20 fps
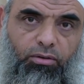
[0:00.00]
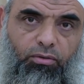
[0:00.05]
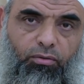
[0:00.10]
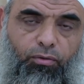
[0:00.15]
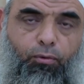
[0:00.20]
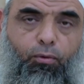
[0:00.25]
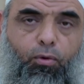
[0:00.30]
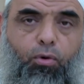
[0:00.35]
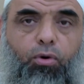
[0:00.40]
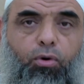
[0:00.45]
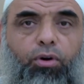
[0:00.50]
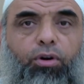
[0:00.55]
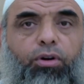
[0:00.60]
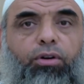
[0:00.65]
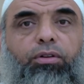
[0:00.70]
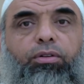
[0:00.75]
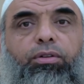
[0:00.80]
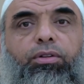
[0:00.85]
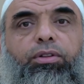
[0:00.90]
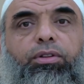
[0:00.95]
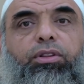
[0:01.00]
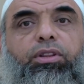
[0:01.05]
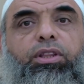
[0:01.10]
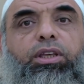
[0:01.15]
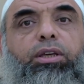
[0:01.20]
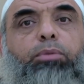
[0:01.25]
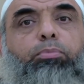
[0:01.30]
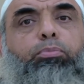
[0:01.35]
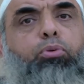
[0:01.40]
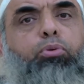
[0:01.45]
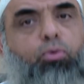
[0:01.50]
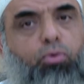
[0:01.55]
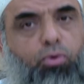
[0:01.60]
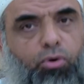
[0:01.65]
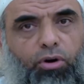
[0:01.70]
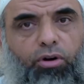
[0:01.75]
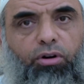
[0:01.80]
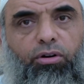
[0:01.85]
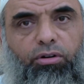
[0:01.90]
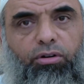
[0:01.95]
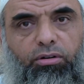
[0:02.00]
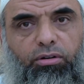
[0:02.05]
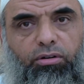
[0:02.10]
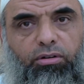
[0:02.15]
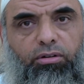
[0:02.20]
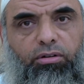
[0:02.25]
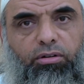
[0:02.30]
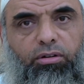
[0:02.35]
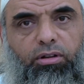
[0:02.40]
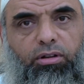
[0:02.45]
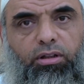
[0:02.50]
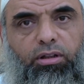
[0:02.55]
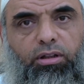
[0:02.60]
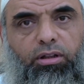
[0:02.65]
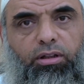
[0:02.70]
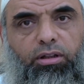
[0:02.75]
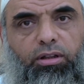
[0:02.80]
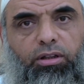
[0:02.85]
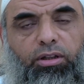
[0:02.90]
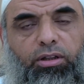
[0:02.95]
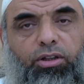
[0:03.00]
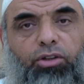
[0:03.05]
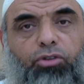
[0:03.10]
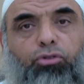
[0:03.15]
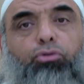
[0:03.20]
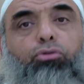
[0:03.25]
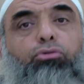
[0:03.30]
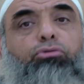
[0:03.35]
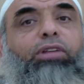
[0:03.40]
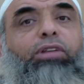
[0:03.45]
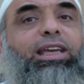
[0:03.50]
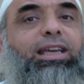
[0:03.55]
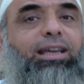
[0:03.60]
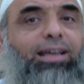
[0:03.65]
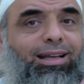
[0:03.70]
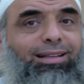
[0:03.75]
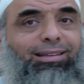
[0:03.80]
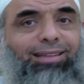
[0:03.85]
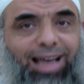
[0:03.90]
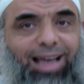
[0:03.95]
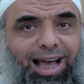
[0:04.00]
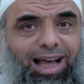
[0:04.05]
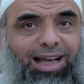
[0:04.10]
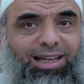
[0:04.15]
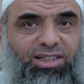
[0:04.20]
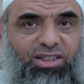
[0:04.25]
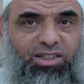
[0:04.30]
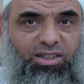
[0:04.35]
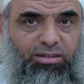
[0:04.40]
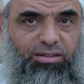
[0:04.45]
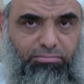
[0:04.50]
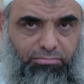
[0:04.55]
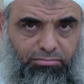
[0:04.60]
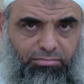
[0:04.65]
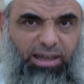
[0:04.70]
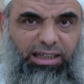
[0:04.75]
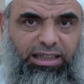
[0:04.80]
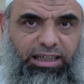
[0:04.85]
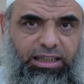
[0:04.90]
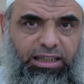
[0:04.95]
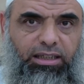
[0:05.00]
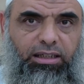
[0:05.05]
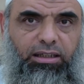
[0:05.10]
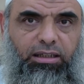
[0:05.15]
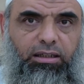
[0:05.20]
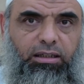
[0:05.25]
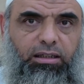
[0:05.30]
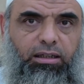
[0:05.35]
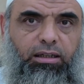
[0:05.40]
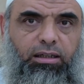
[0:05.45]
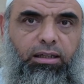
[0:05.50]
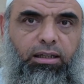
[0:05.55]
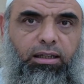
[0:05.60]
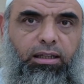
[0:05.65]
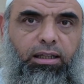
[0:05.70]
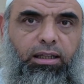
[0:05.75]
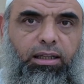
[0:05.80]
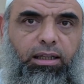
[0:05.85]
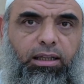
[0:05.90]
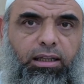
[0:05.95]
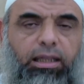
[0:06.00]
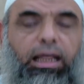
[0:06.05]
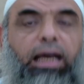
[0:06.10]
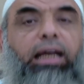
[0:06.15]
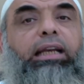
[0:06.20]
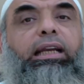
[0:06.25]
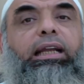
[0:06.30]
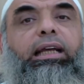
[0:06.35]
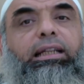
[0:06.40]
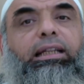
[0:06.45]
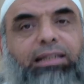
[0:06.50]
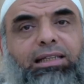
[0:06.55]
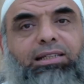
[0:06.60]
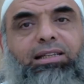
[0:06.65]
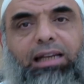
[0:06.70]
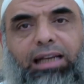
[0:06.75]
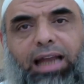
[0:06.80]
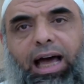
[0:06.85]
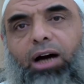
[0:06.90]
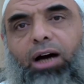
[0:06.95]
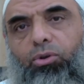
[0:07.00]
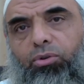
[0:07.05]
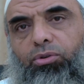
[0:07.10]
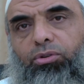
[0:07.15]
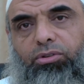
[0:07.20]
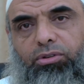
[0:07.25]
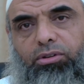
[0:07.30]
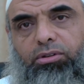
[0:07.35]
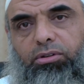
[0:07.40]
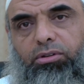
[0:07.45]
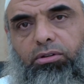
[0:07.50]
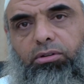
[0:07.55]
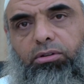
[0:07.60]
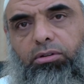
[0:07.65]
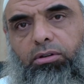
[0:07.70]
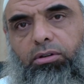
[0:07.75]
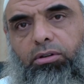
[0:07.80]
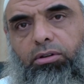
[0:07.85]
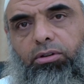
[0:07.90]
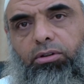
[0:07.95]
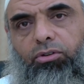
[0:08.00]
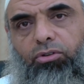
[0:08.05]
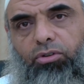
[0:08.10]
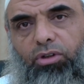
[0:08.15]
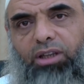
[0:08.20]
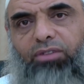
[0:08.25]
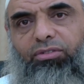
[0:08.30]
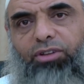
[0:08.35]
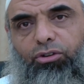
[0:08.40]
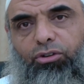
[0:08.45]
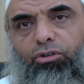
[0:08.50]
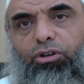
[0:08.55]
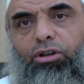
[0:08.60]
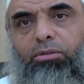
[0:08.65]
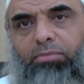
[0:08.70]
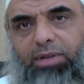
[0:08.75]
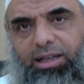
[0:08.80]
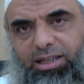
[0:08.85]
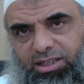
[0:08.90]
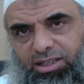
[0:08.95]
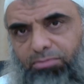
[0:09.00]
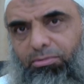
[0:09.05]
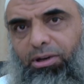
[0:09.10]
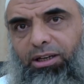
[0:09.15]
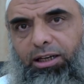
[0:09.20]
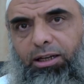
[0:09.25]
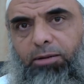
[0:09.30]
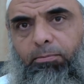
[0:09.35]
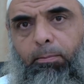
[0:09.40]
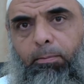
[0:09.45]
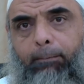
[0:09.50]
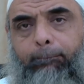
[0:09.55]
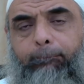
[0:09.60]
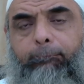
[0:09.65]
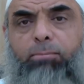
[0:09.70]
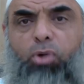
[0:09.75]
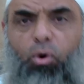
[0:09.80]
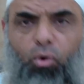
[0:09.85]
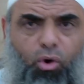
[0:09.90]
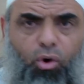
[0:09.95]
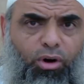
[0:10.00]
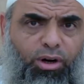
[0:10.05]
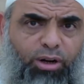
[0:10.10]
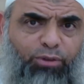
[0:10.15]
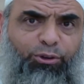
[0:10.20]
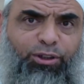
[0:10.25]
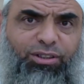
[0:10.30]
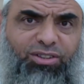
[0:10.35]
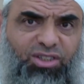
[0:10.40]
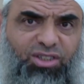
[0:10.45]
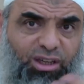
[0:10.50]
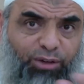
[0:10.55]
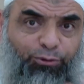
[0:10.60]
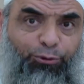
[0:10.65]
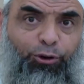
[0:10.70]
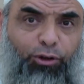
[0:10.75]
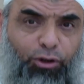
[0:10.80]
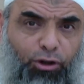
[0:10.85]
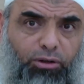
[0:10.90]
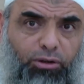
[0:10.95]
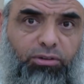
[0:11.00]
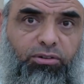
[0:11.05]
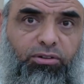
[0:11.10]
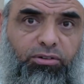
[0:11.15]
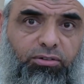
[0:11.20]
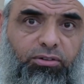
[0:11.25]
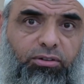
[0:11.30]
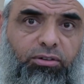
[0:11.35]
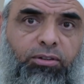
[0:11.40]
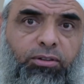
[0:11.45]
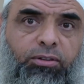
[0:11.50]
for the poor to take it as money, then it is allowed to give it to him as money. Or if it's difficult